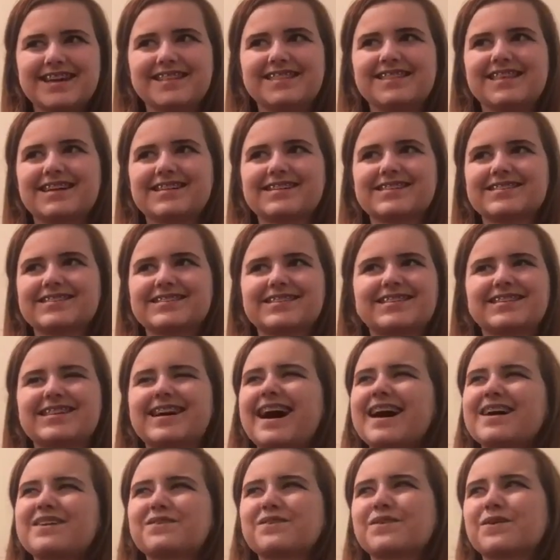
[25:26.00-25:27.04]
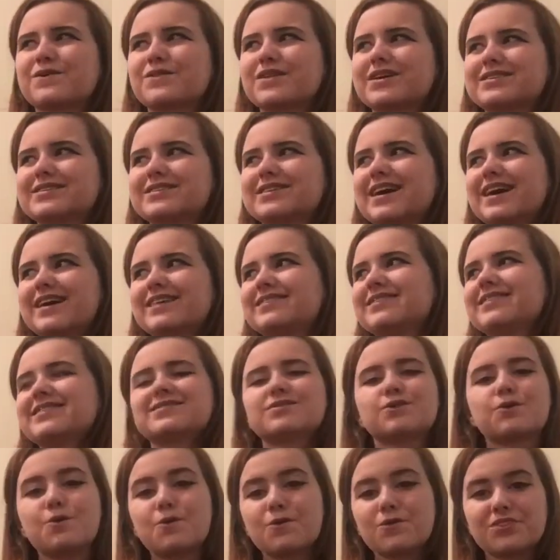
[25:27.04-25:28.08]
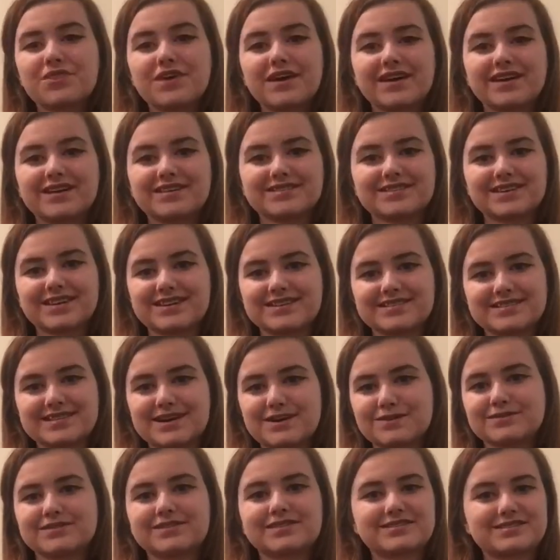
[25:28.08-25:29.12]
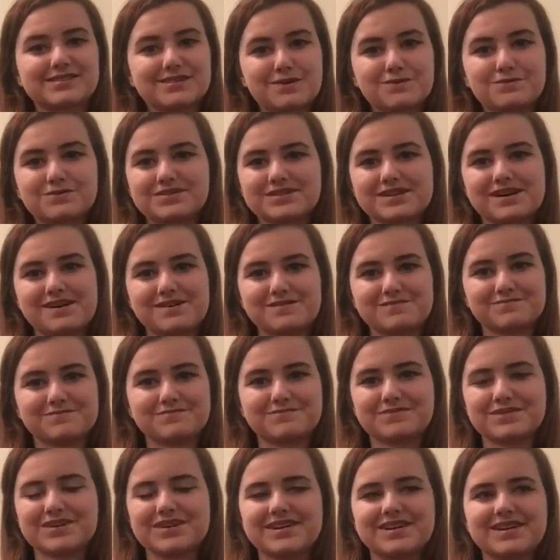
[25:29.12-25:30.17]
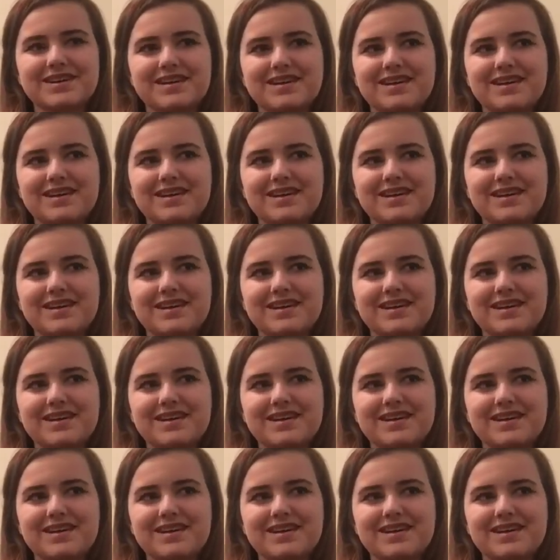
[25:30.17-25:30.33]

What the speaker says: that, I don't know, that this whole thing is gonna sound so dumb, but